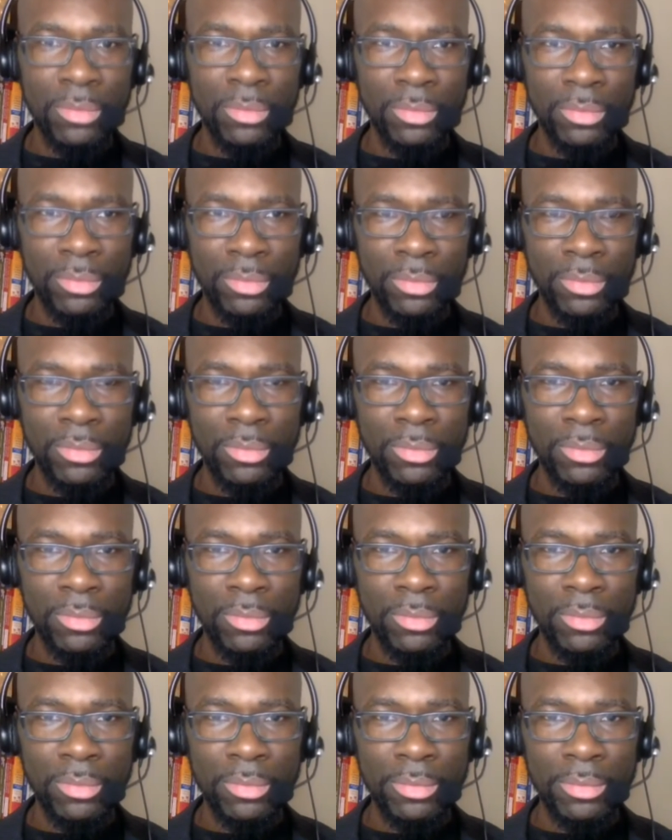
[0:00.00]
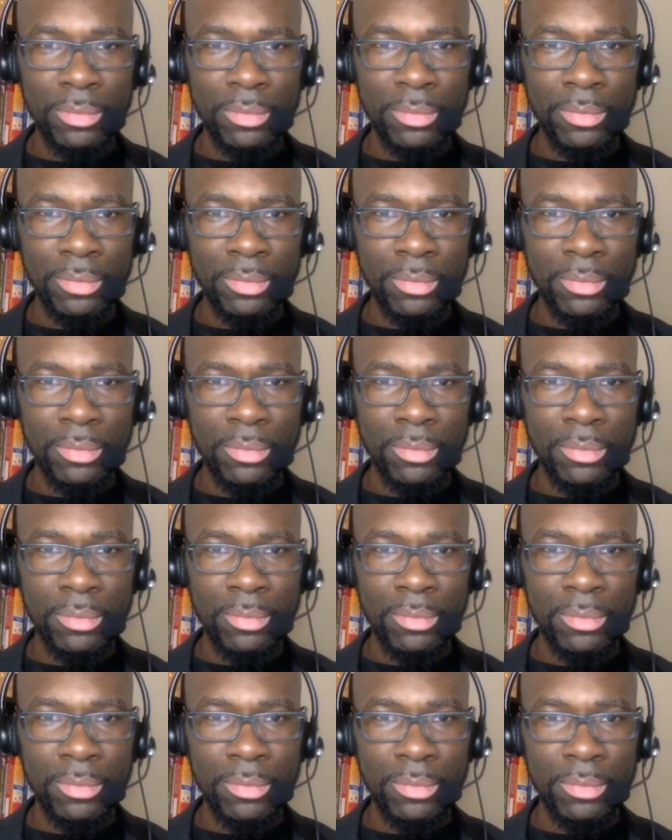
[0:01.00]

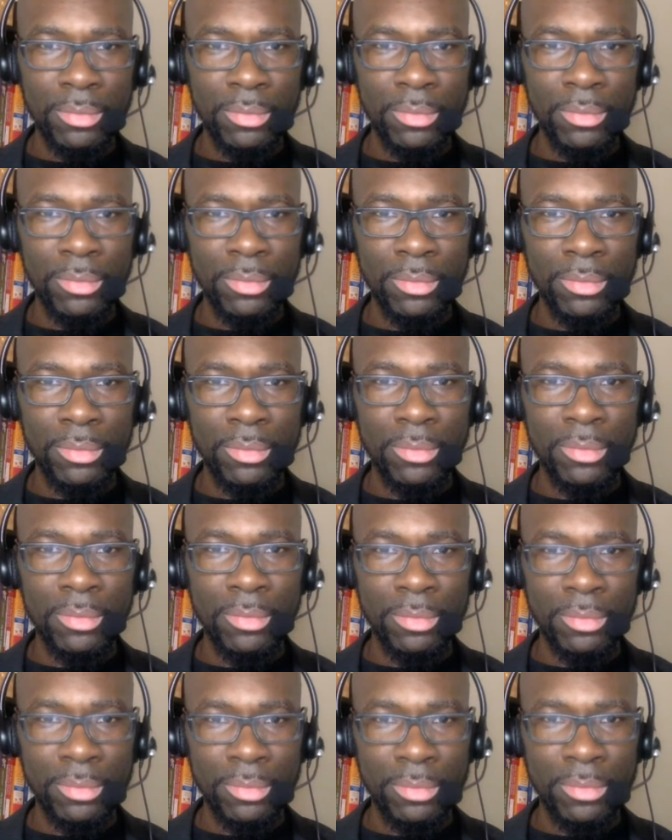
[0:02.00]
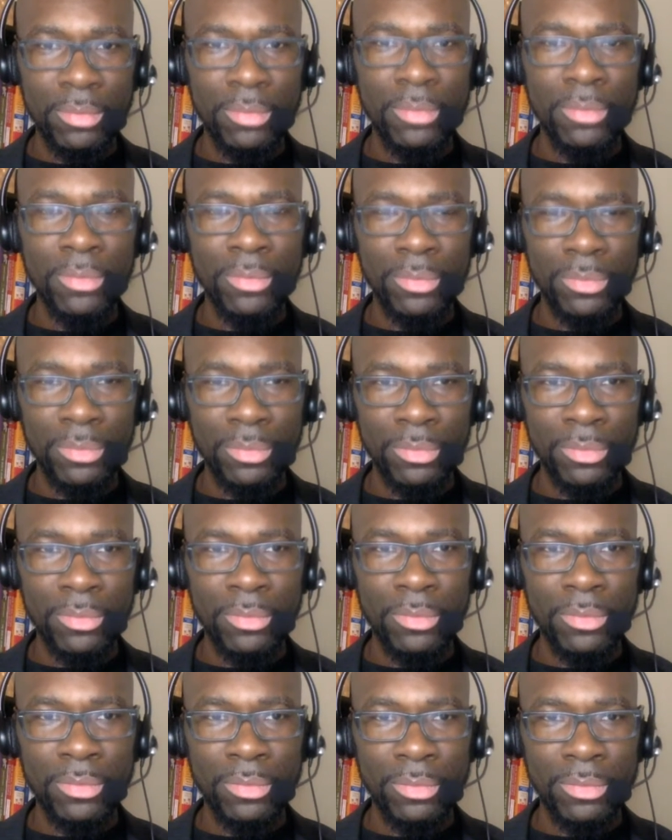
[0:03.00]

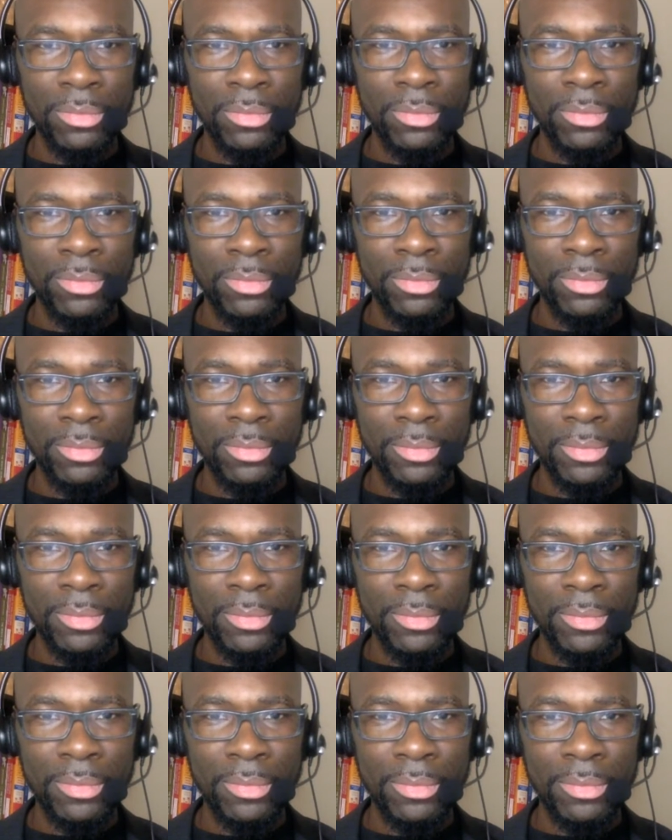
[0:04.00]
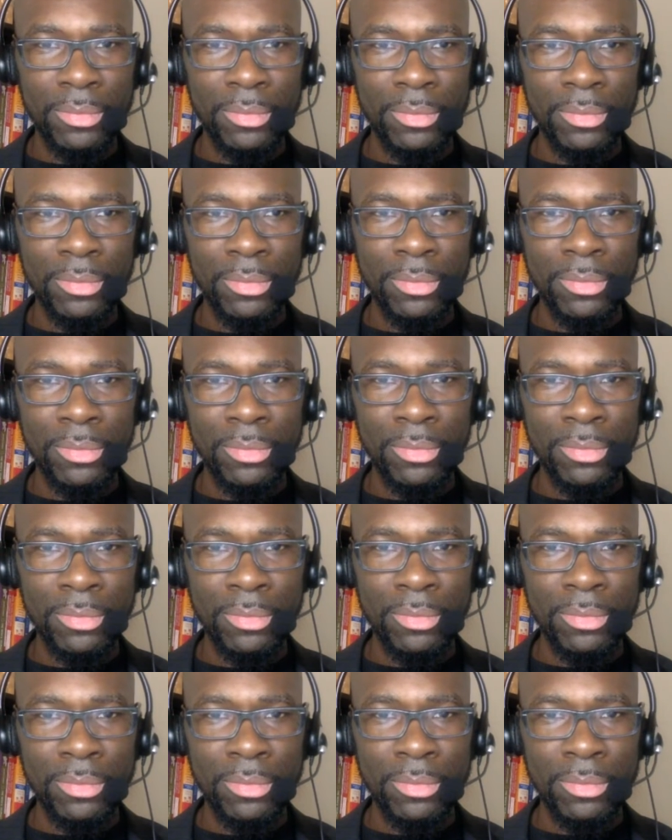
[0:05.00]

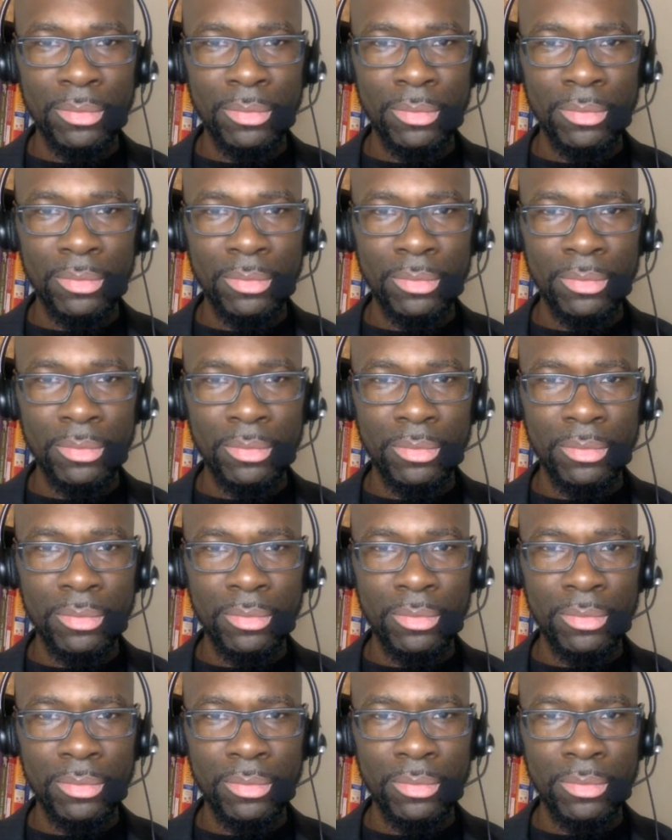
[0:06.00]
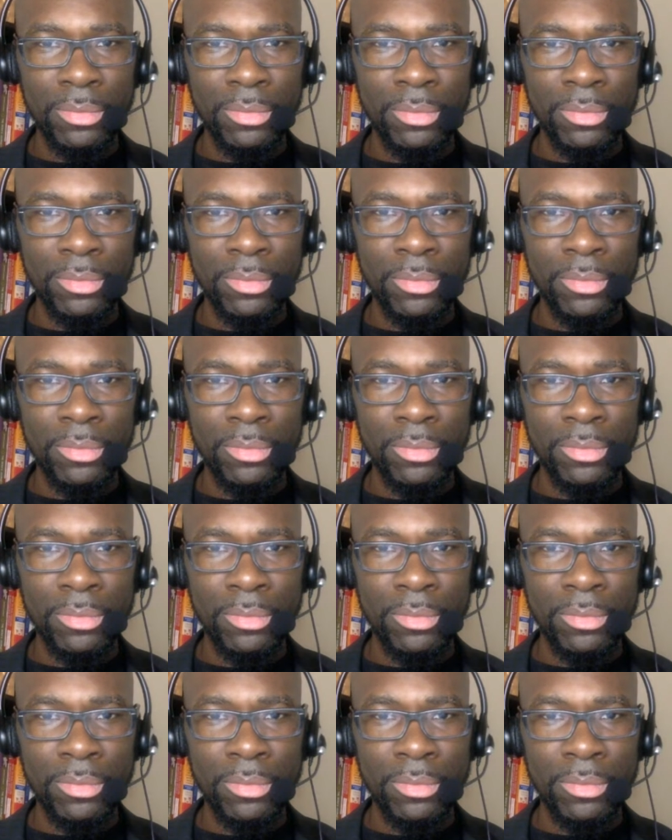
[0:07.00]
No words are spoken by the person on screen.